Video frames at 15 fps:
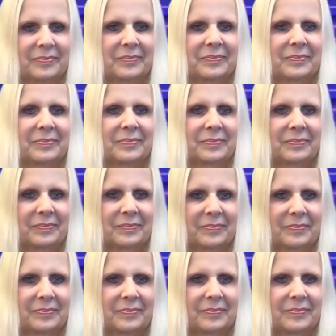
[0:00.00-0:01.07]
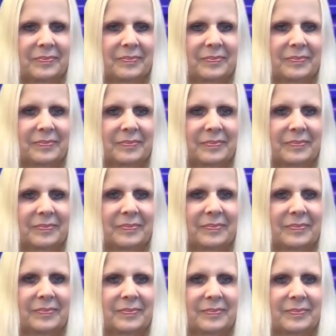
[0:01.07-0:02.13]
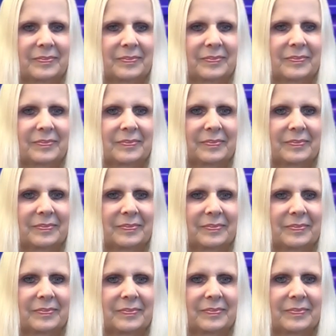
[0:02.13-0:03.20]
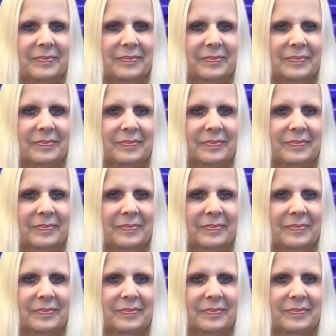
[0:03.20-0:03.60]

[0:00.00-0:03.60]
No words are spoken by the person on screen.